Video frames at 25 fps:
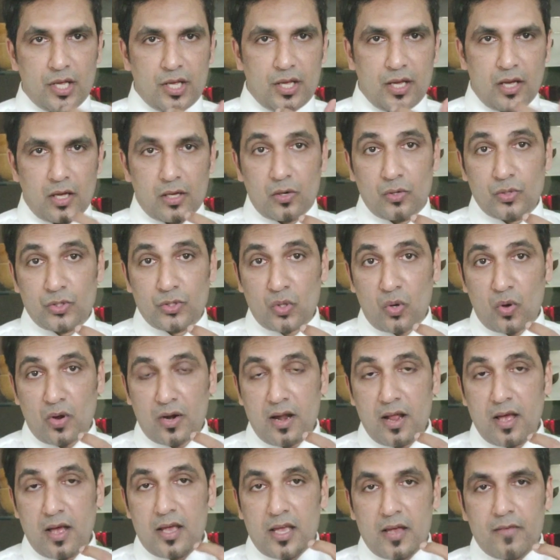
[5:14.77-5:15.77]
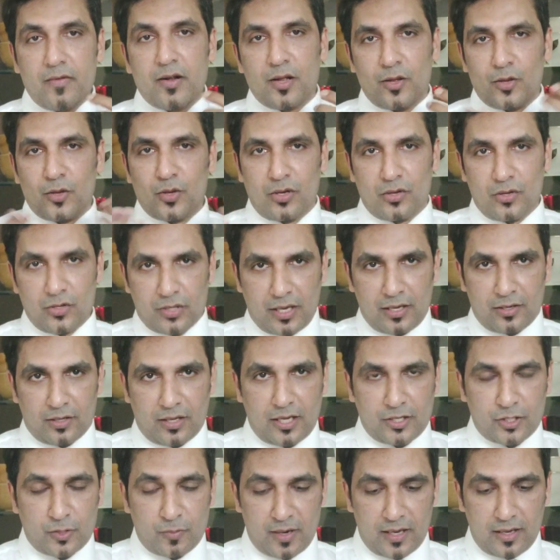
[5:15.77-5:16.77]
goes on. Even you can
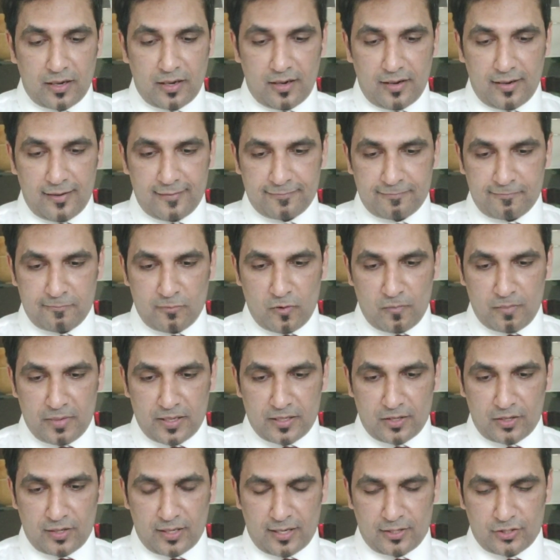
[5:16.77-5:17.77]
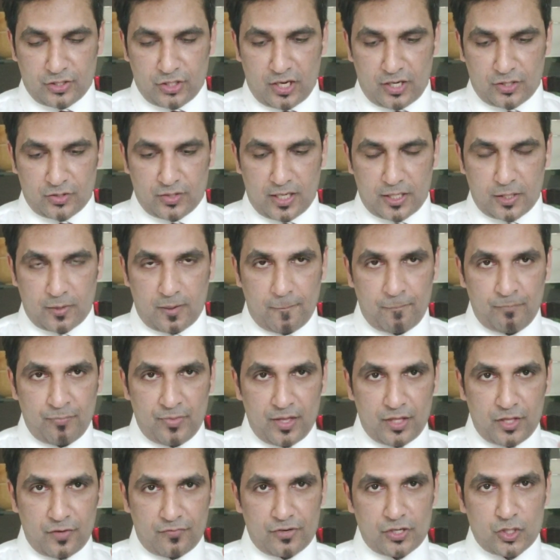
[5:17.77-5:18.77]
catch my left movement, you can catch that too.
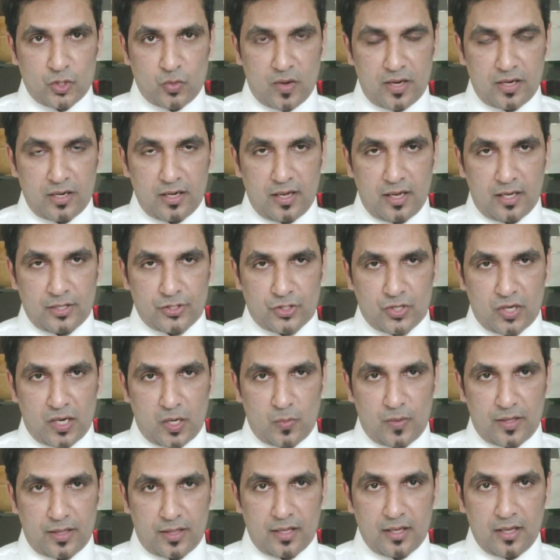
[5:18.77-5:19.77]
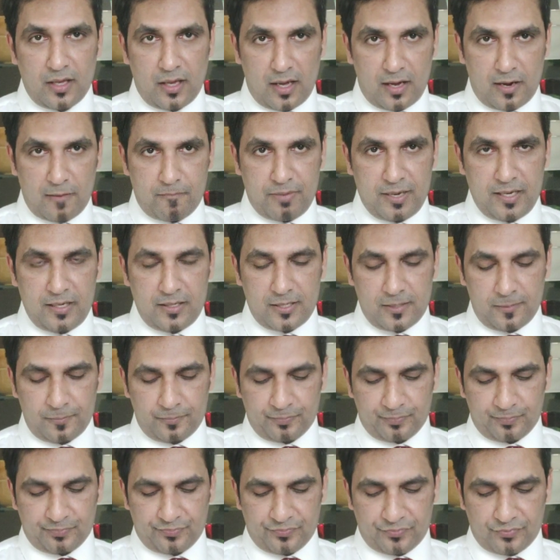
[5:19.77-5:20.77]
The first one I start with, I repeat.
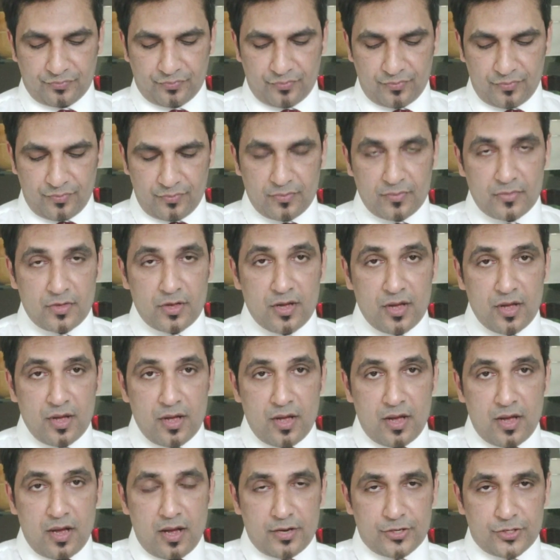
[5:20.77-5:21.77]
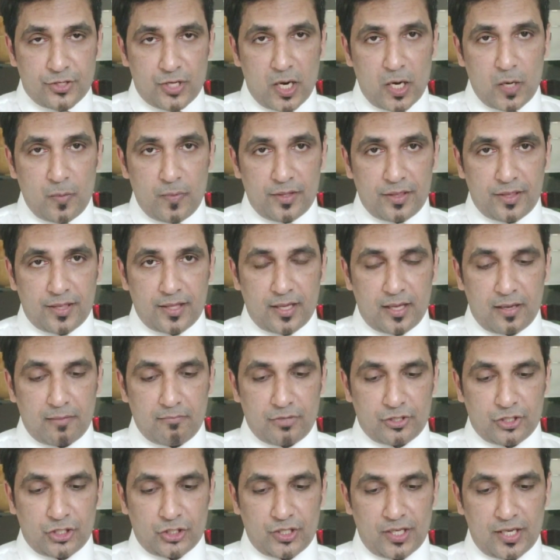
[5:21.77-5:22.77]
I start with
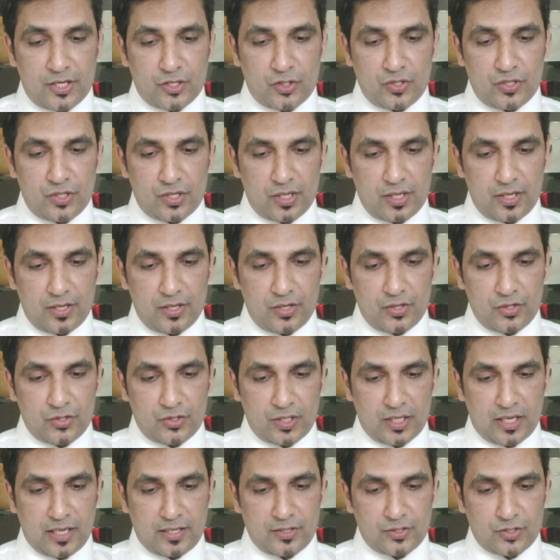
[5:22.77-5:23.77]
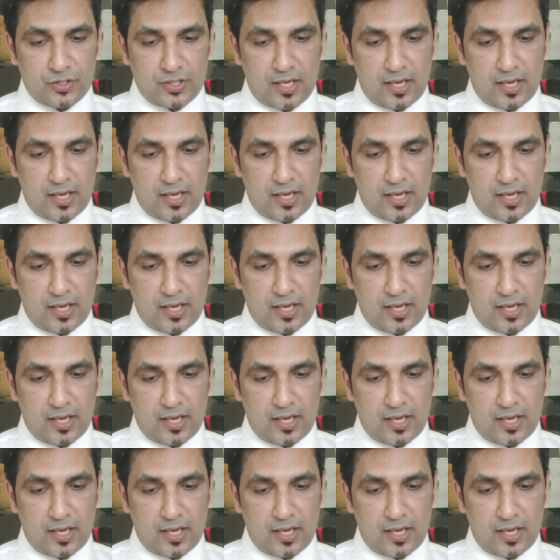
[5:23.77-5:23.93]
British accent. Second is